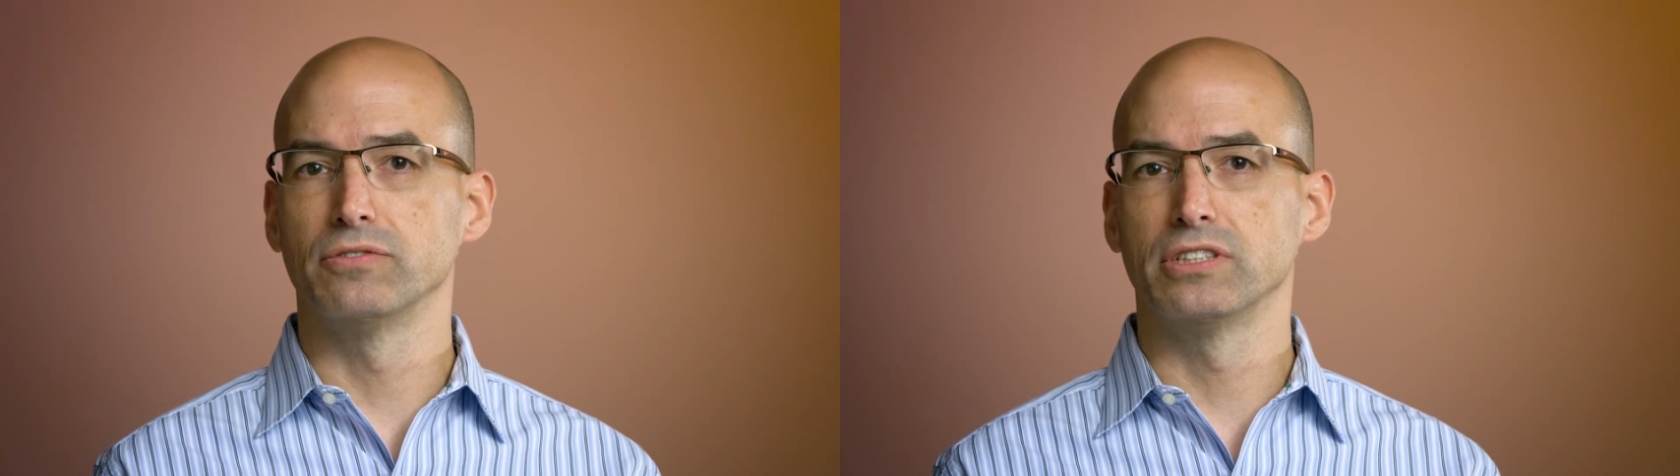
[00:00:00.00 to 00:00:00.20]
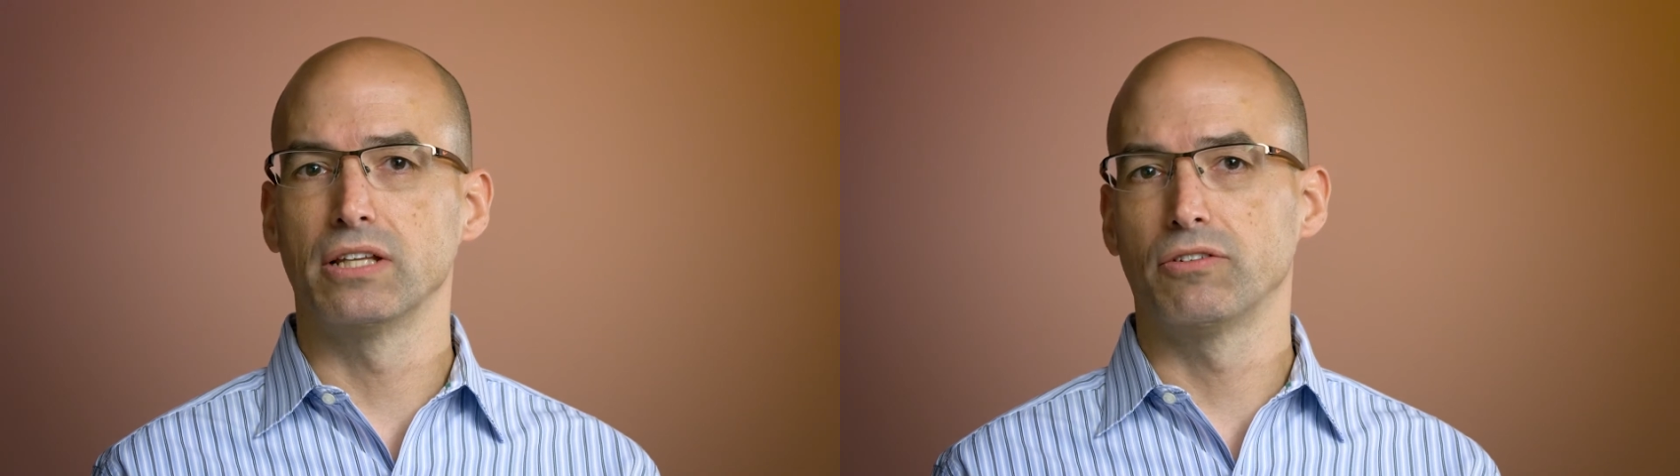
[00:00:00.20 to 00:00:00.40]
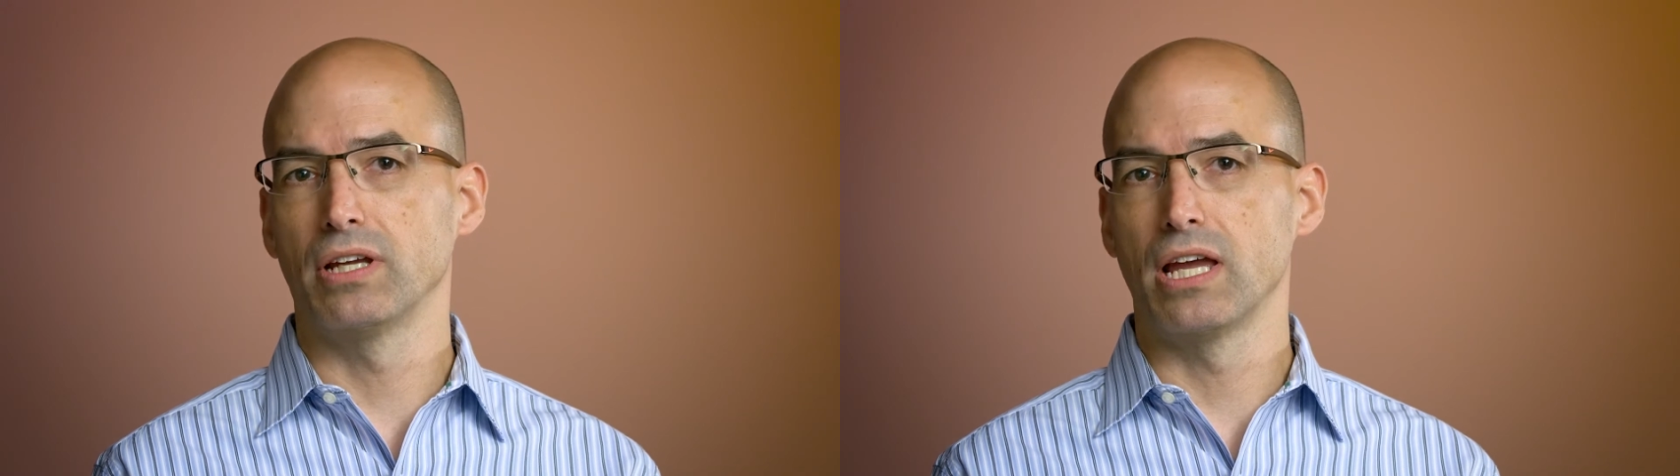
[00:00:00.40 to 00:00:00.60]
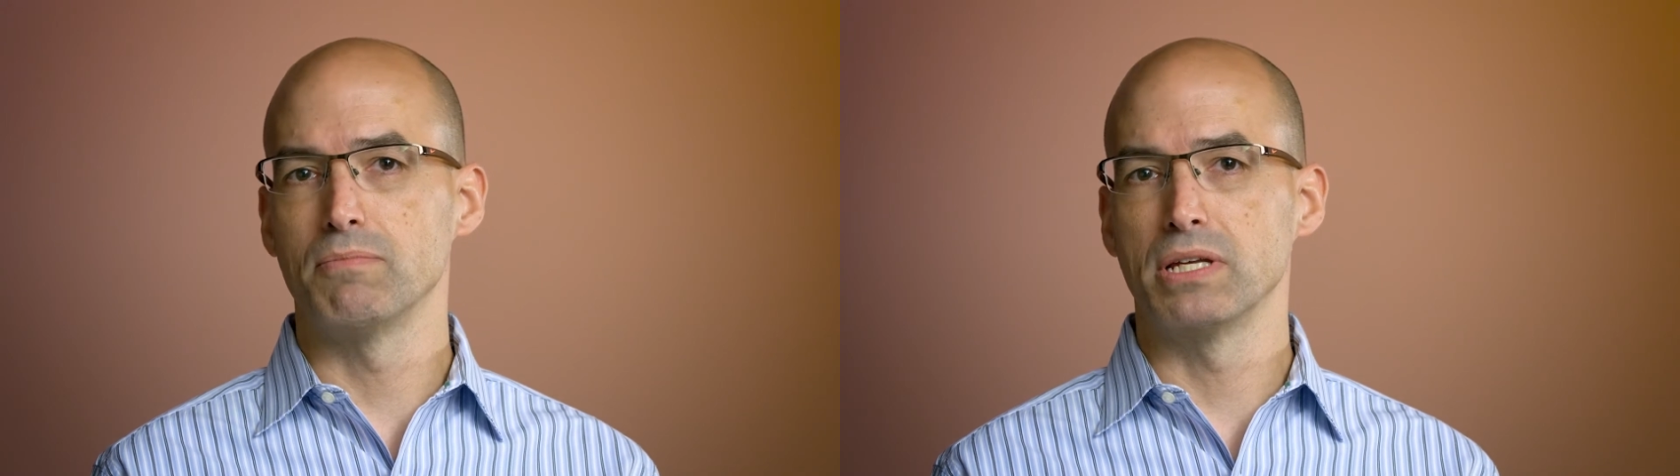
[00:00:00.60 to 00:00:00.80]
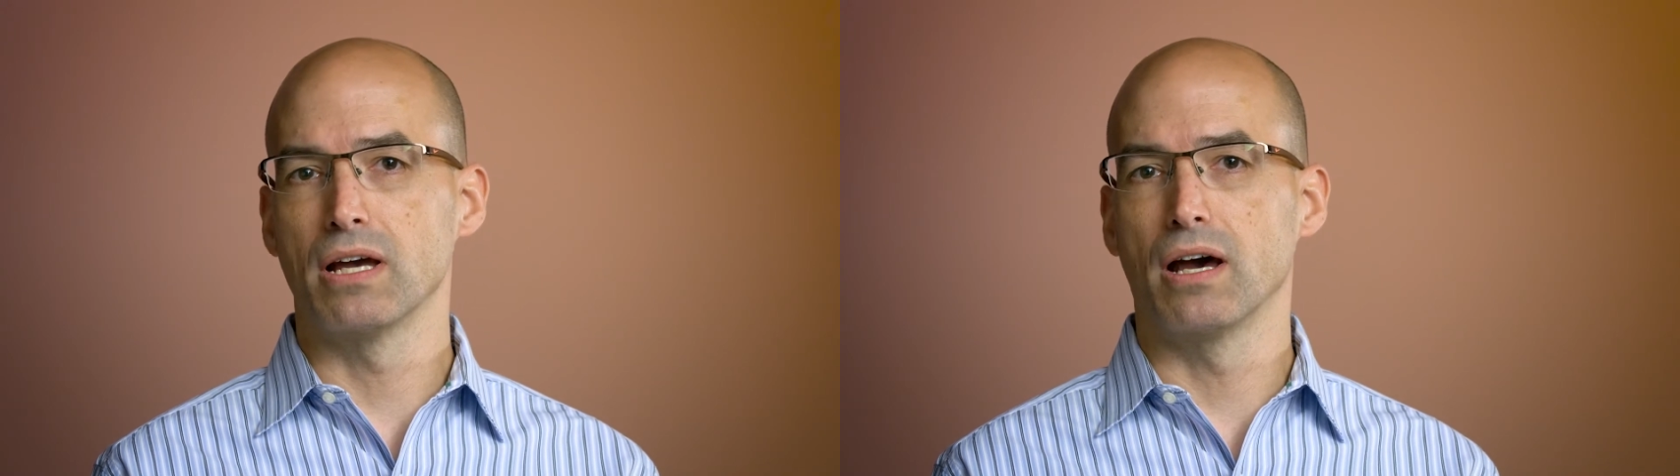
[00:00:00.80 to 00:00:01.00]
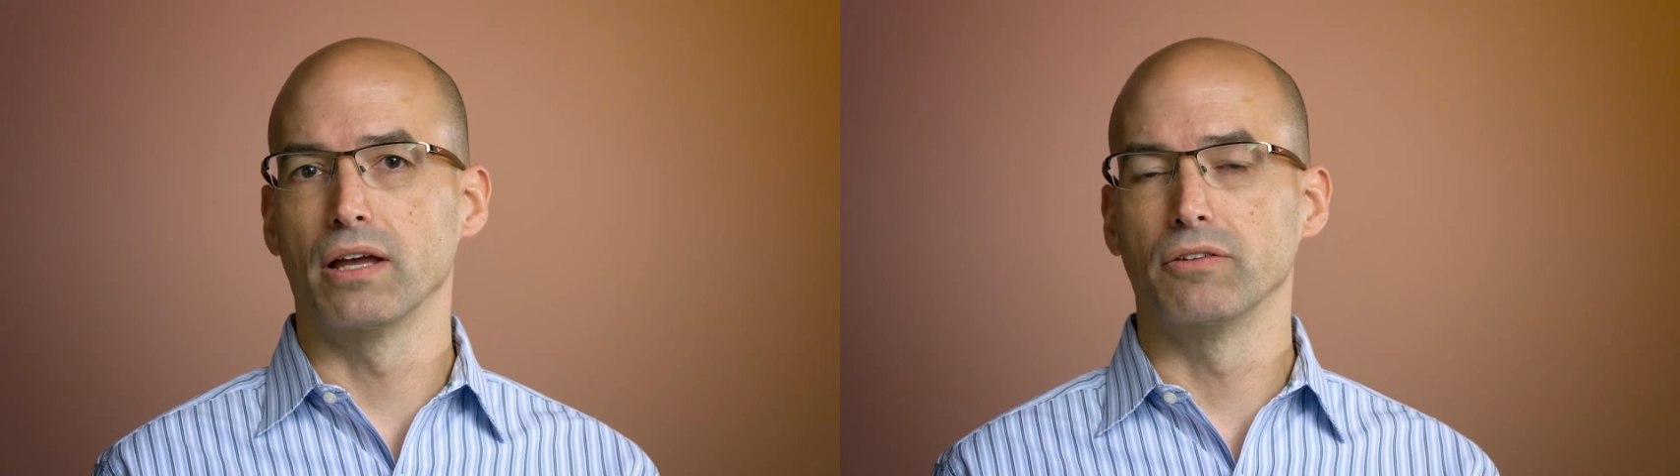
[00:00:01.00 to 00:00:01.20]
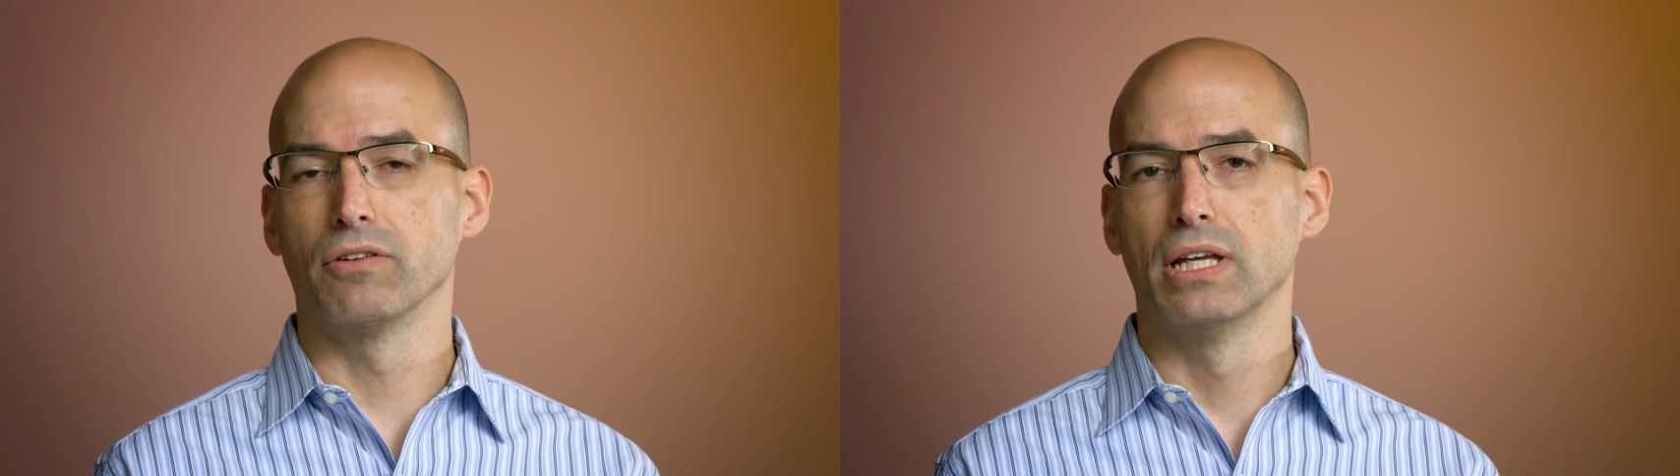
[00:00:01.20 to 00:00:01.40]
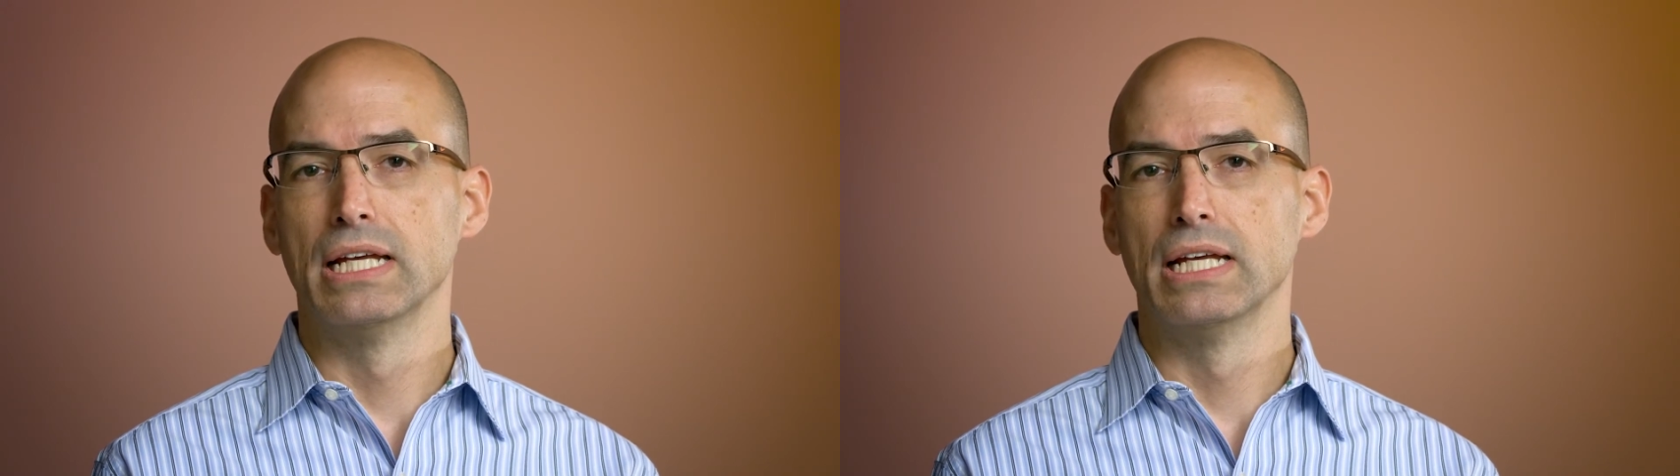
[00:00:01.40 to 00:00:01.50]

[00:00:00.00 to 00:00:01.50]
Sensei APIs,